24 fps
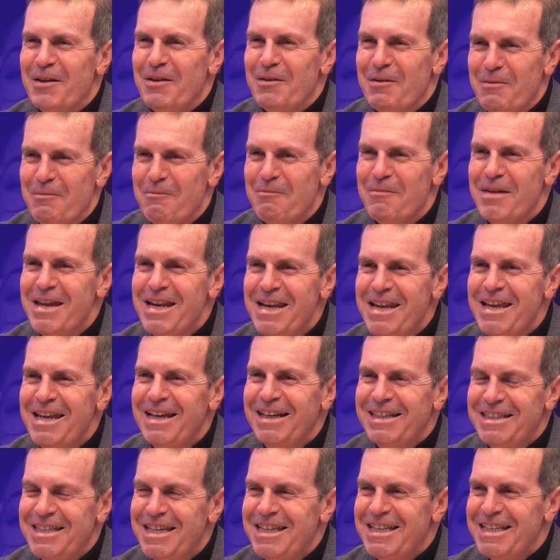many
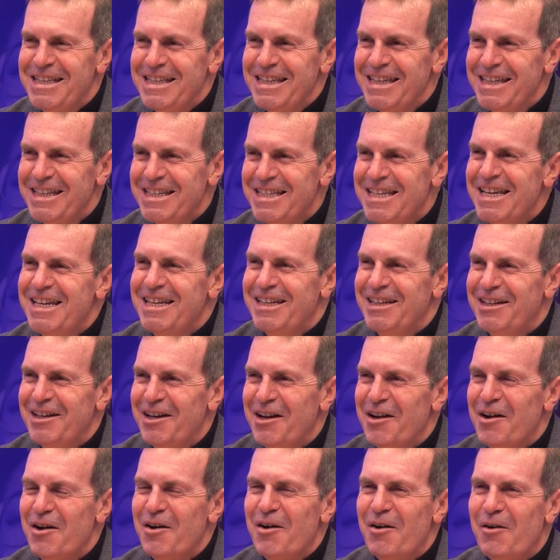attendees
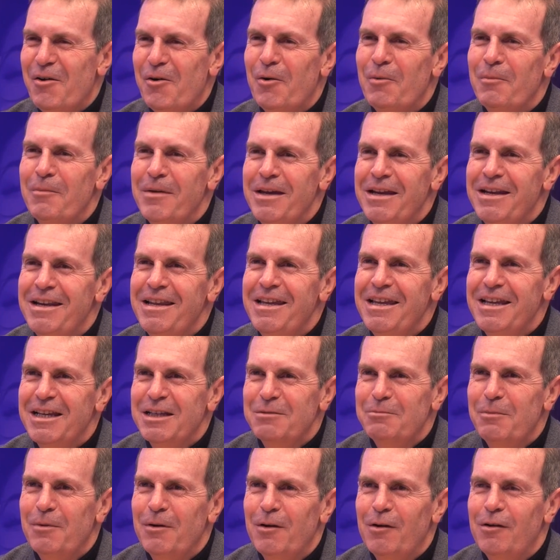or
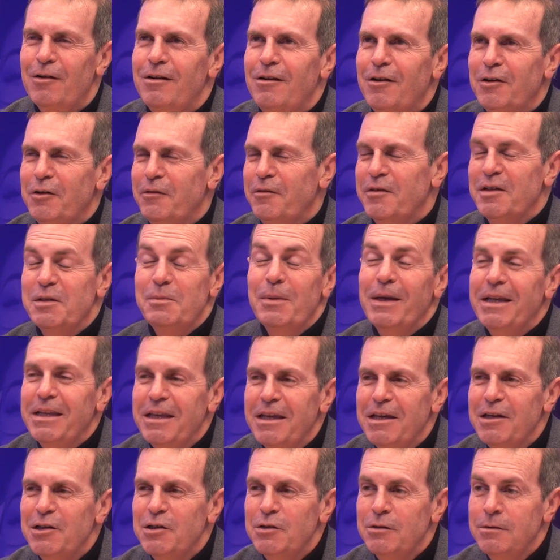a lot of
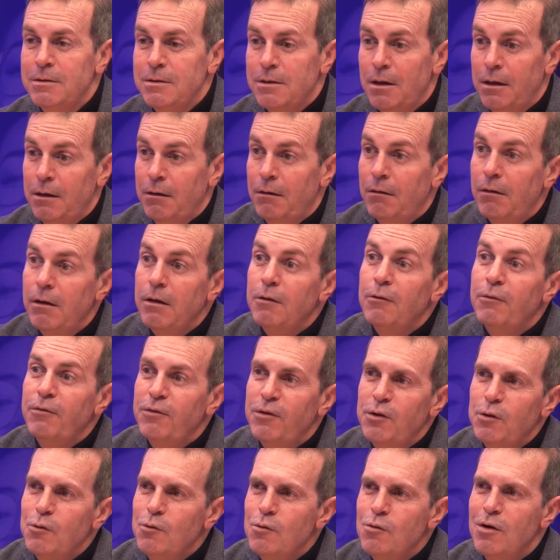expectations and only a
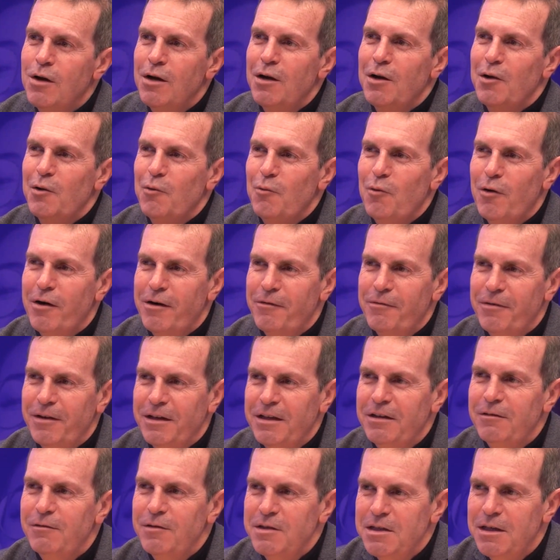few who are
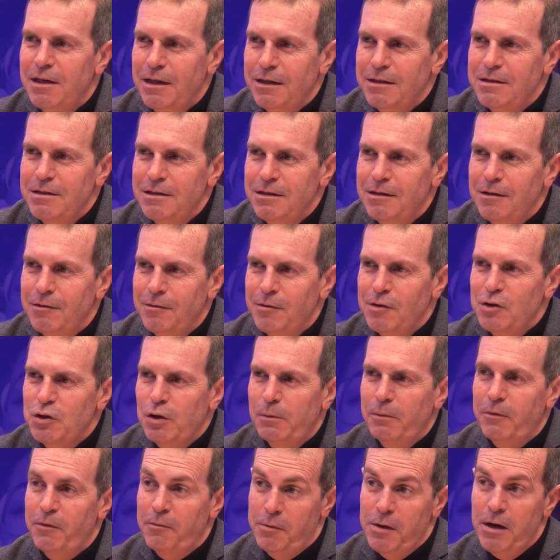effectively selected on the
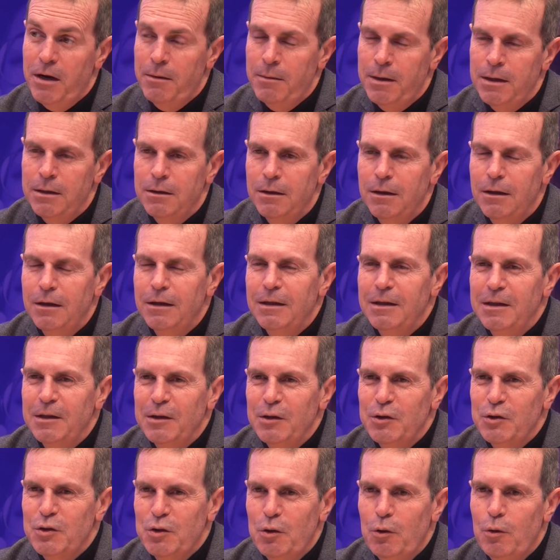top of the pyramid.
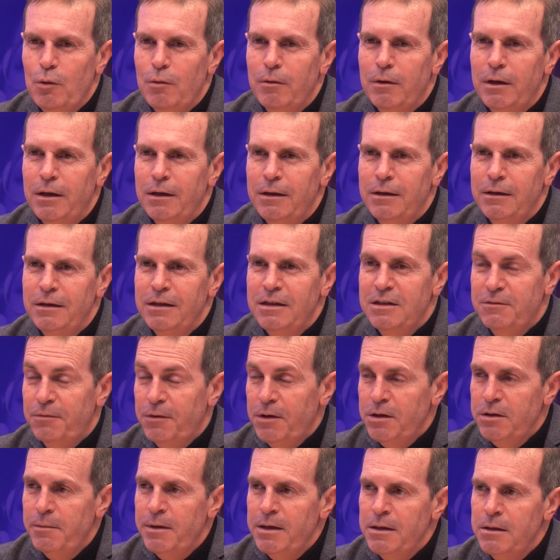So it's
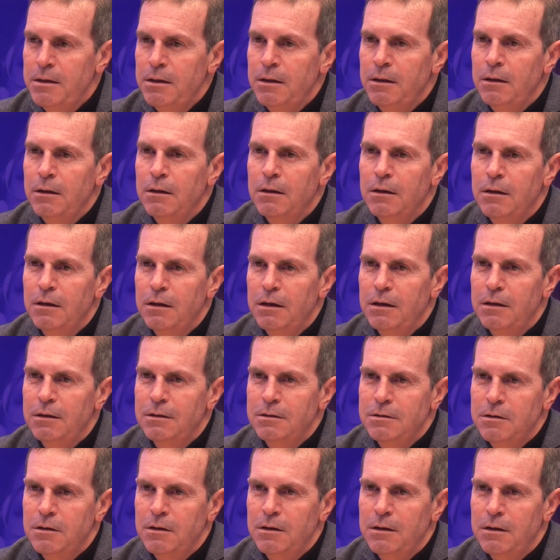very demanding.
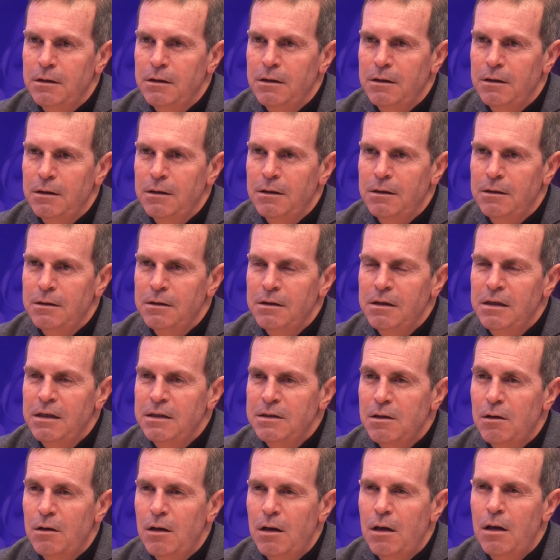It needs
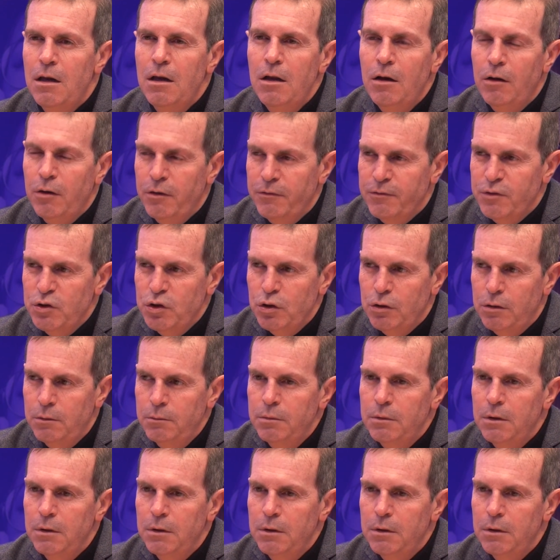a lot of job